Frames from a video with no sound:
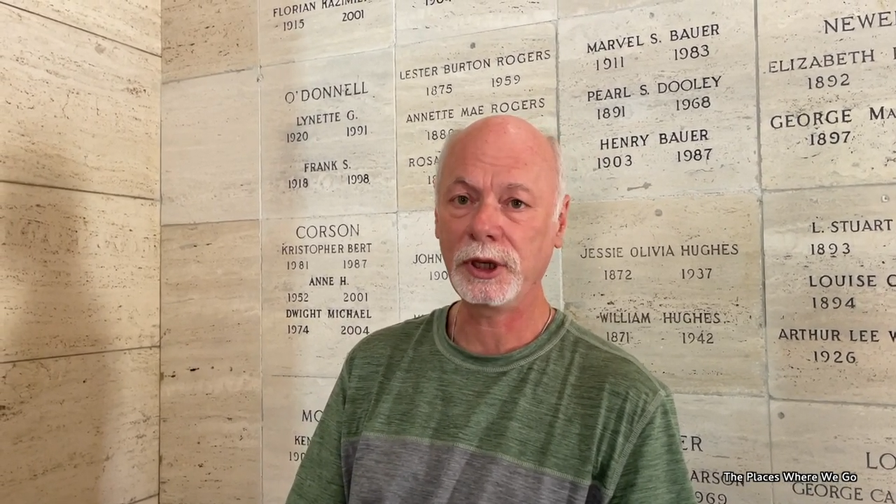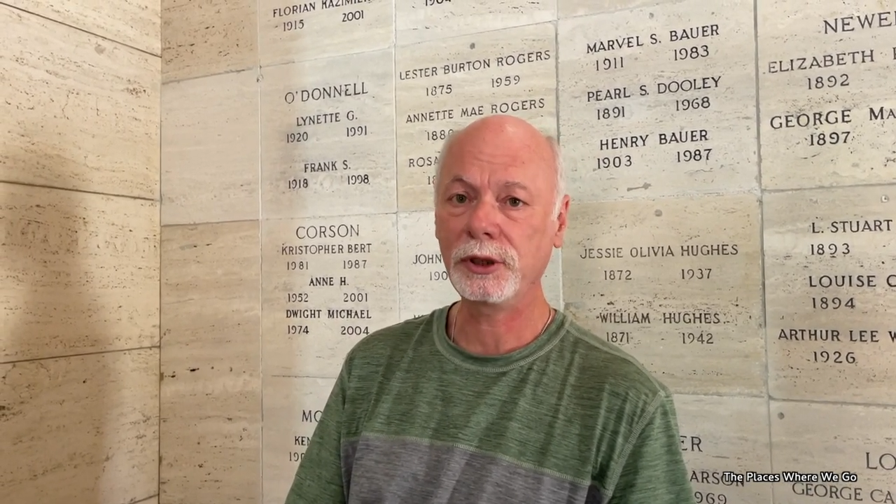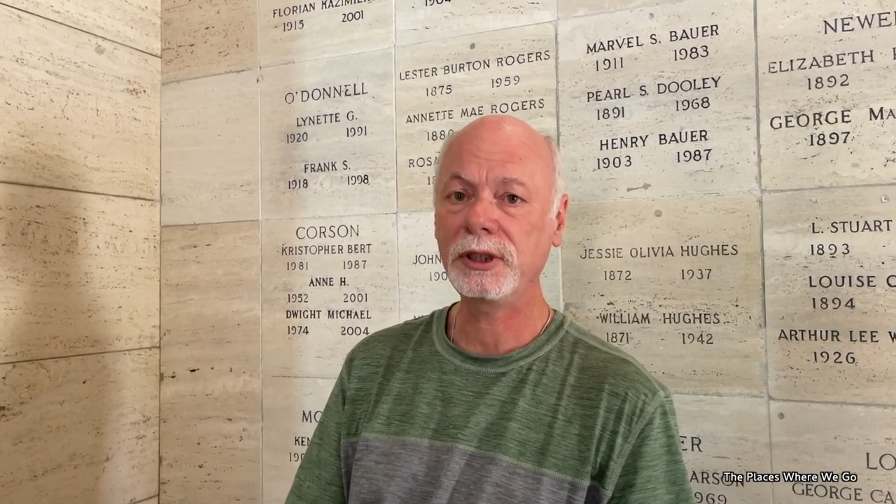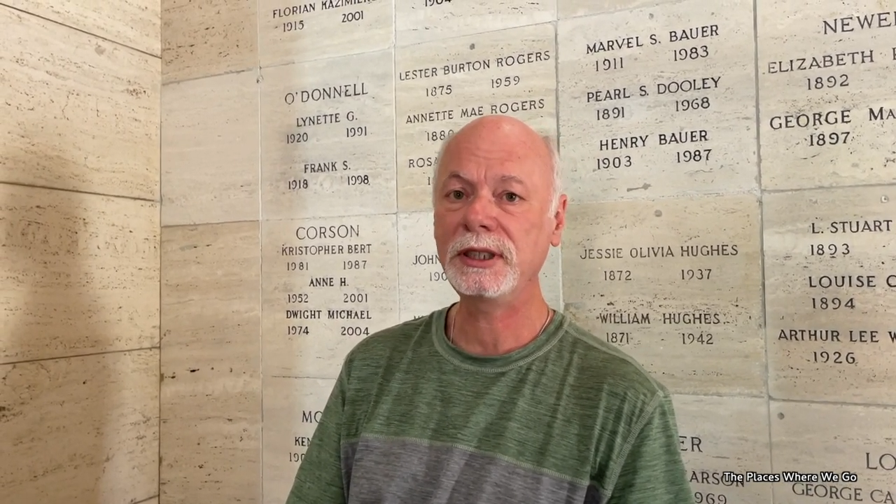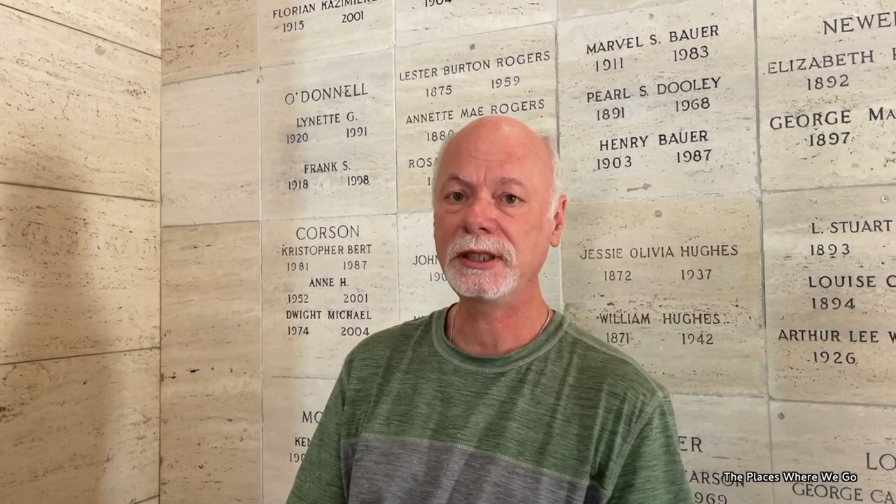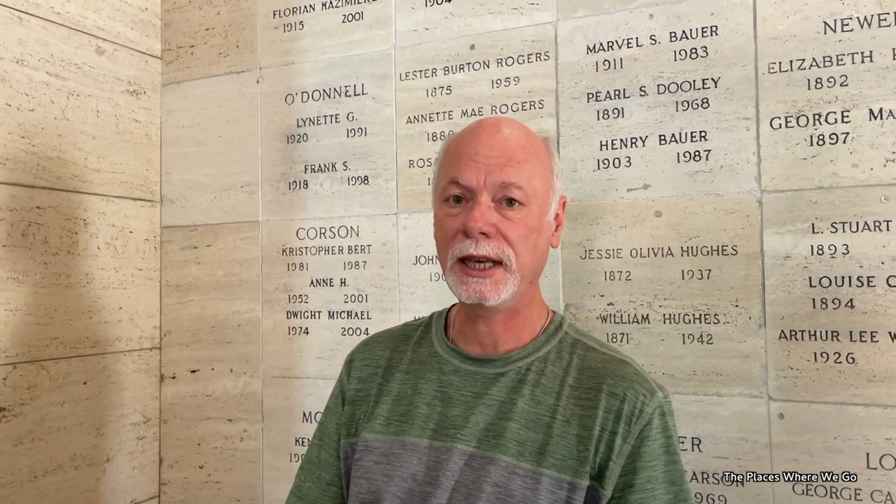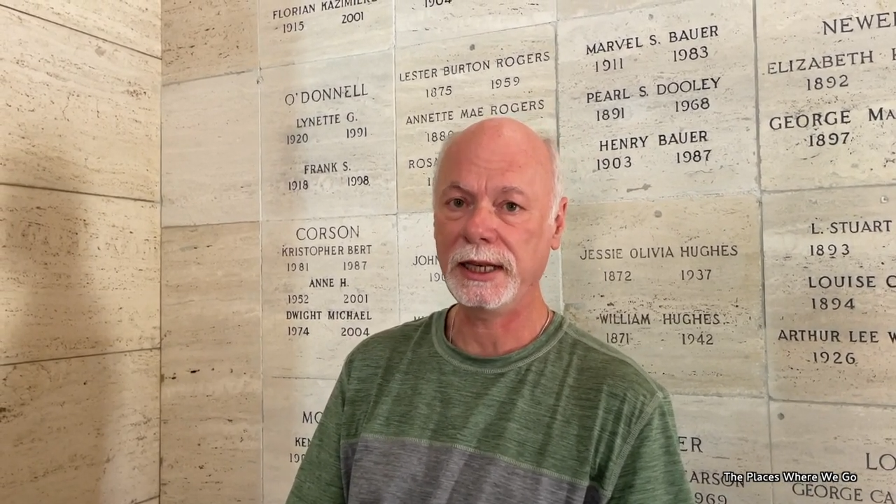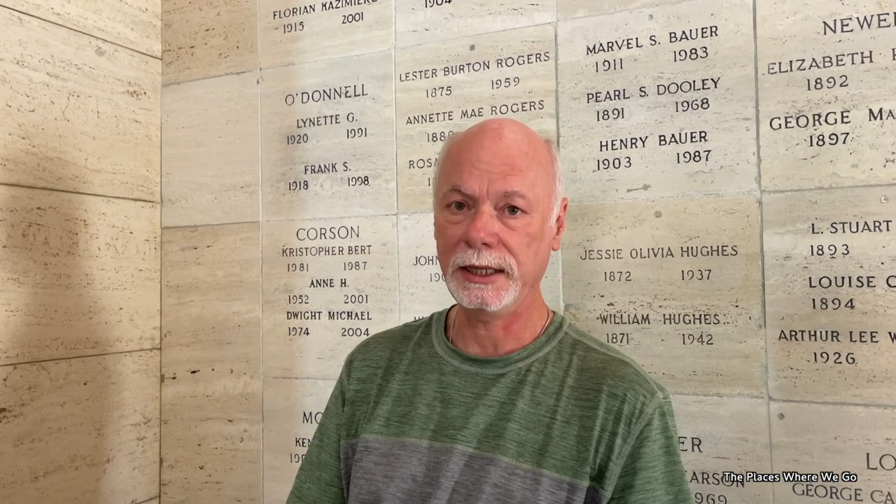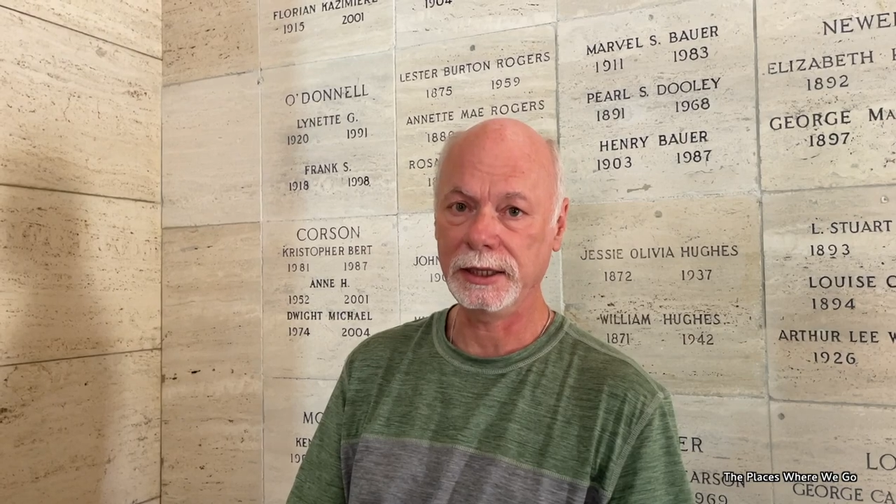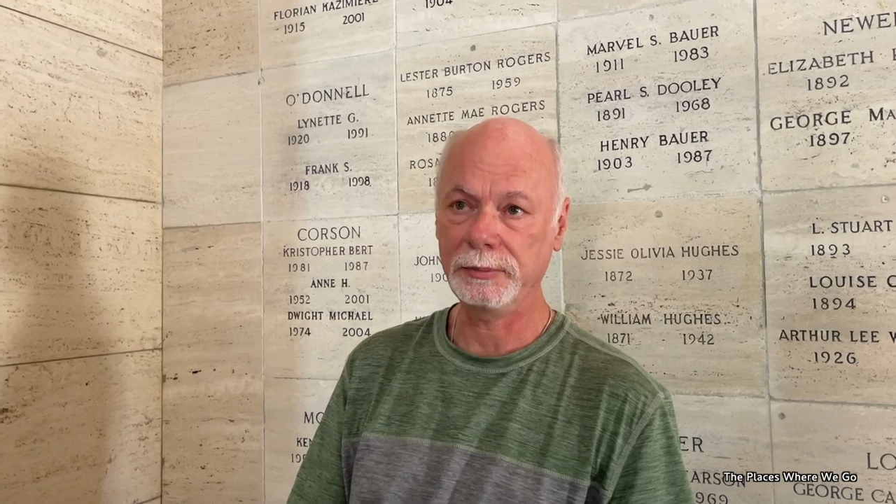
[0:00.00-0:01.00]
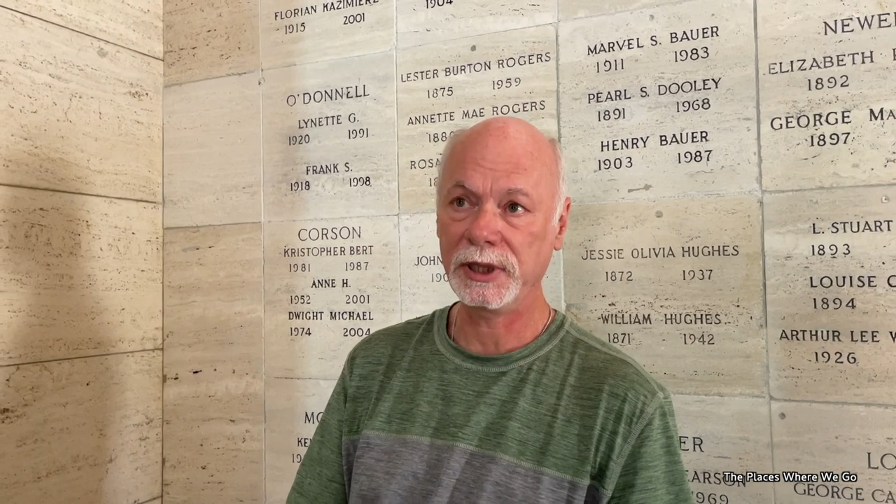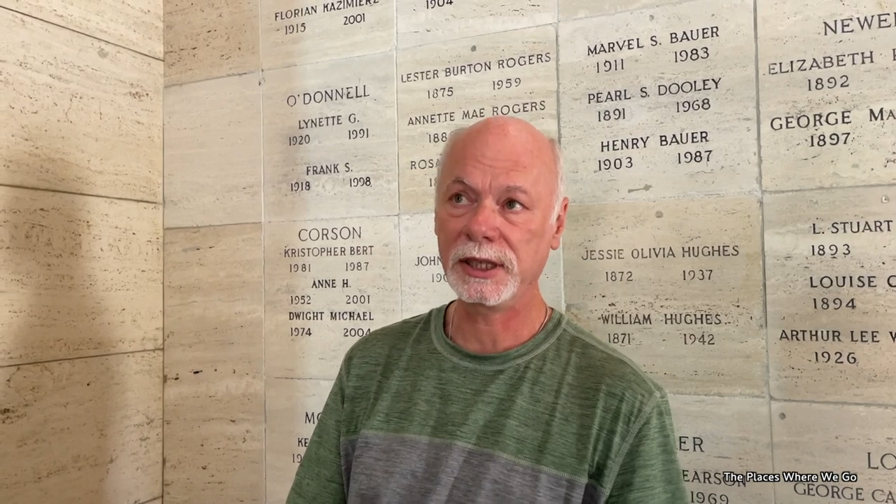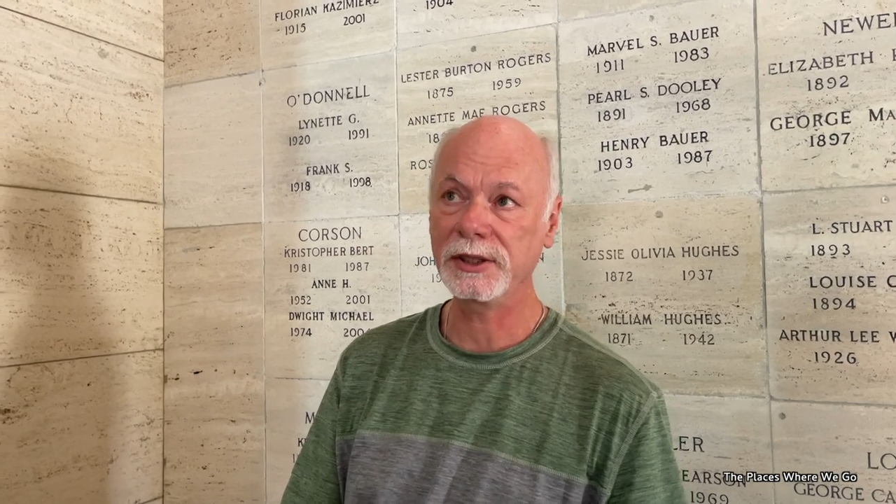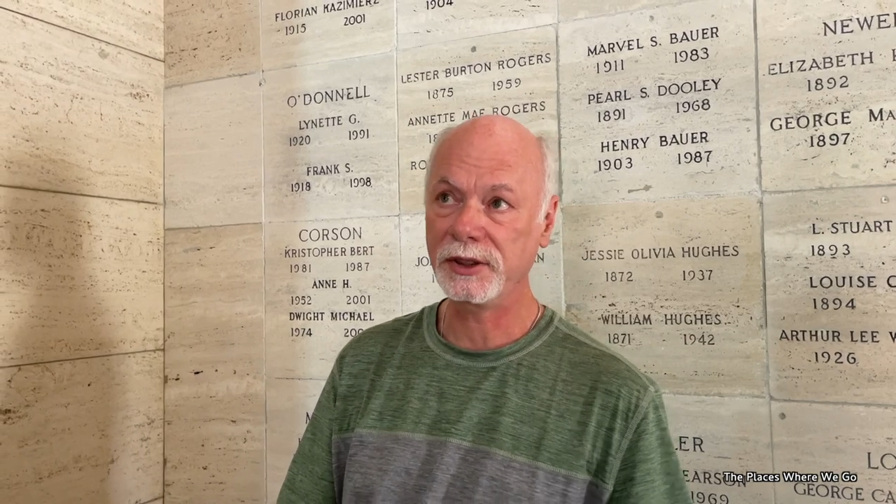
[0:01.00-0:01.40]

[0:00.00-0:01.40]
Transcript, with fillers: we couldn't get in because